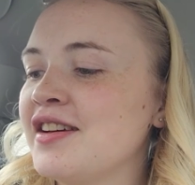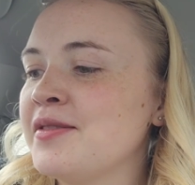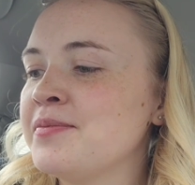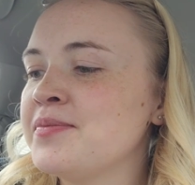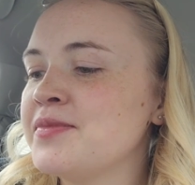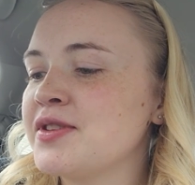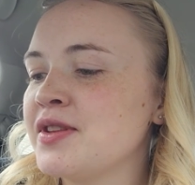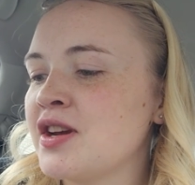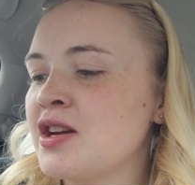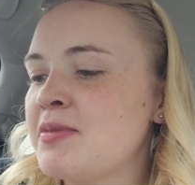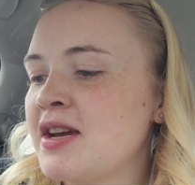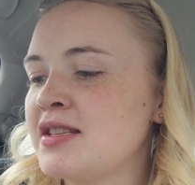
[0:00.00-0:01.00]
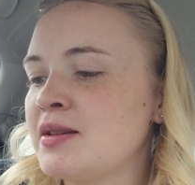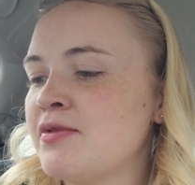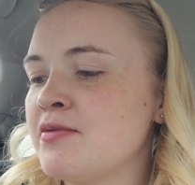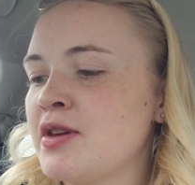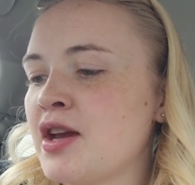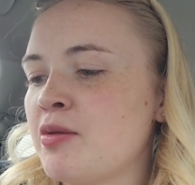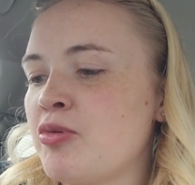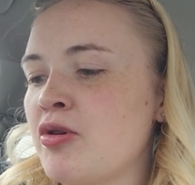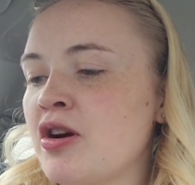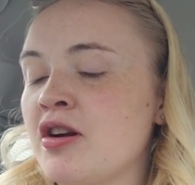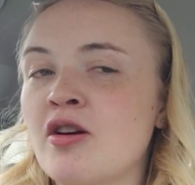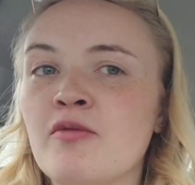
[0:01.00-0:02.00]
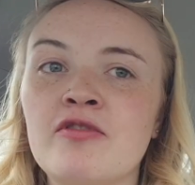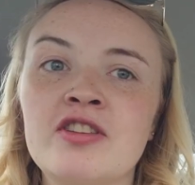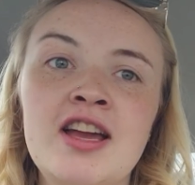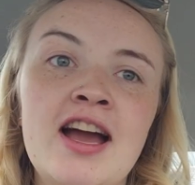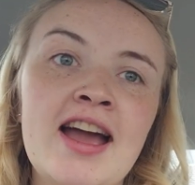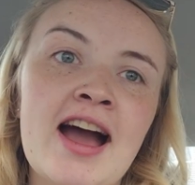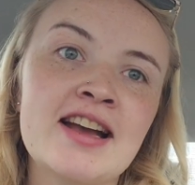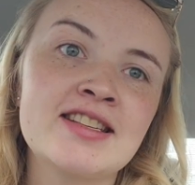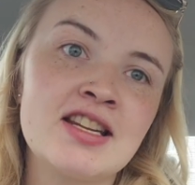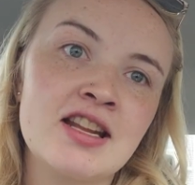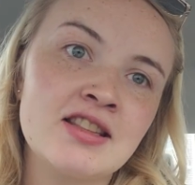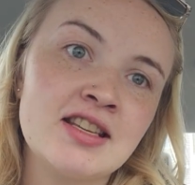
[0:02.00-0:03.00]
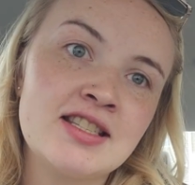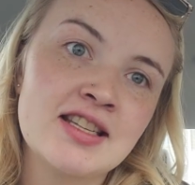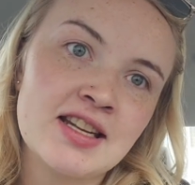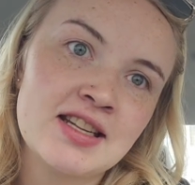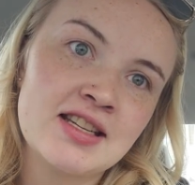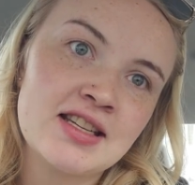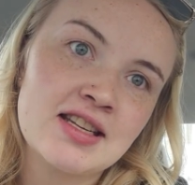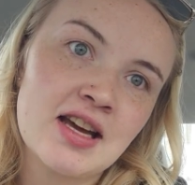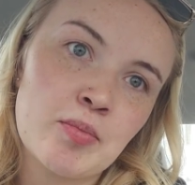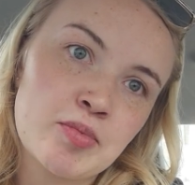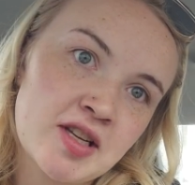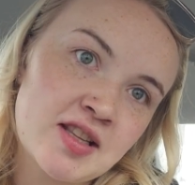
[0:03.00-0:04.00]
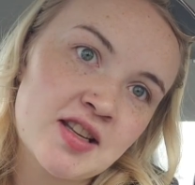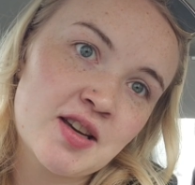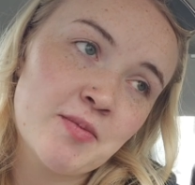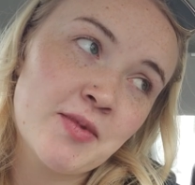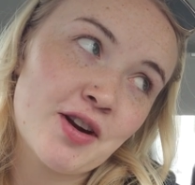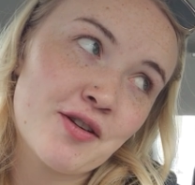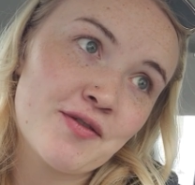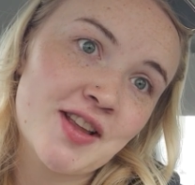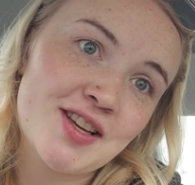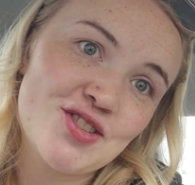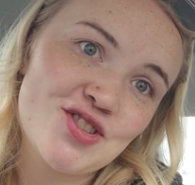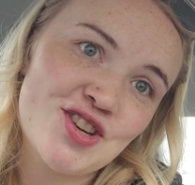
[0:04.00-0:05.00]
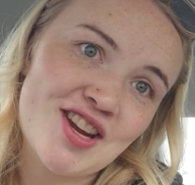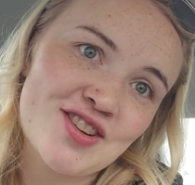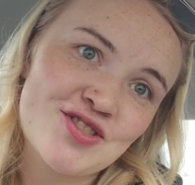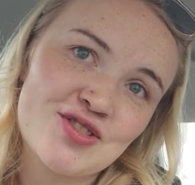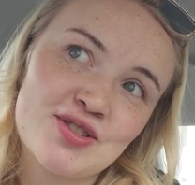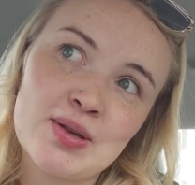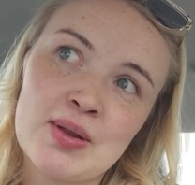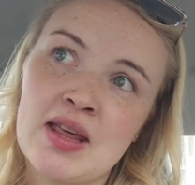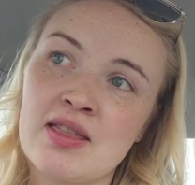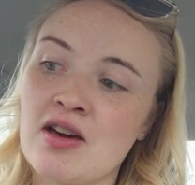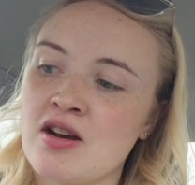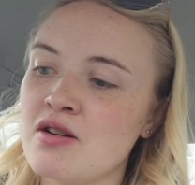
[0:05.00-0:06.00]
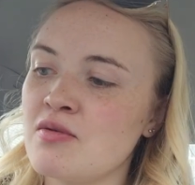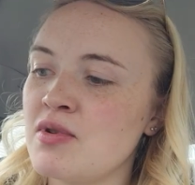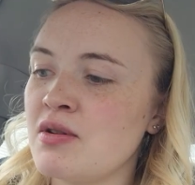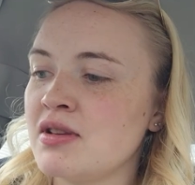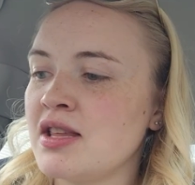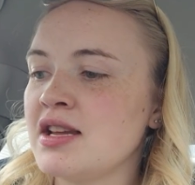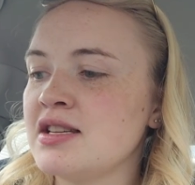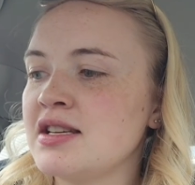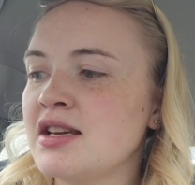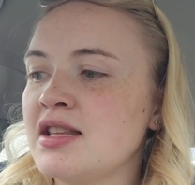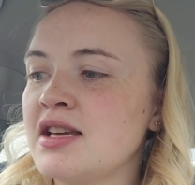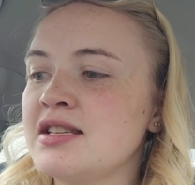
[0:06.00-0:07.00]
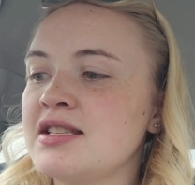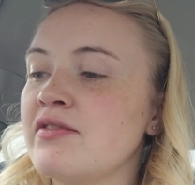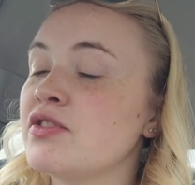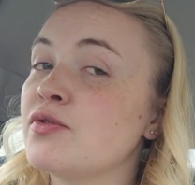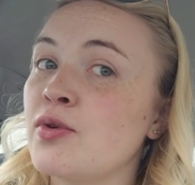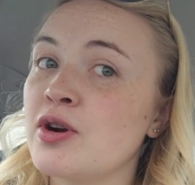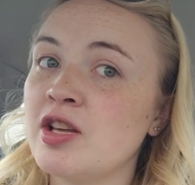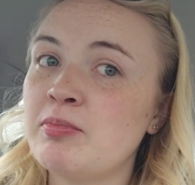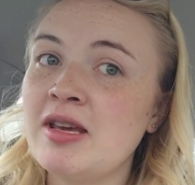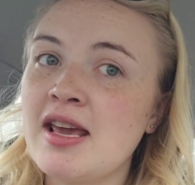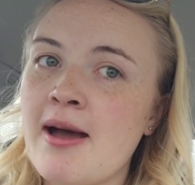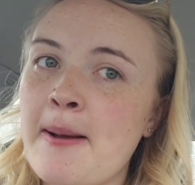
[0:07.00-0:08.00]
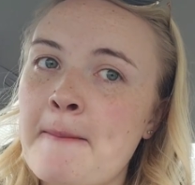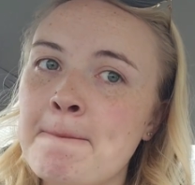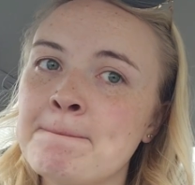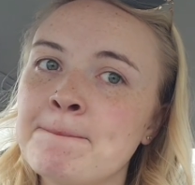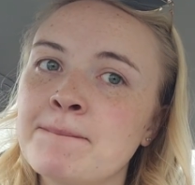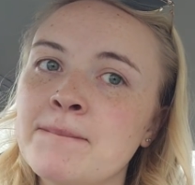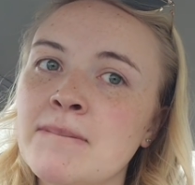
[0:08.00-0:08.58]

um, so they're gonna pick us up from the airport. Hopefully I accidentally didn't update them that our flights changed, so they thought we were landing at like 7.40 p.m.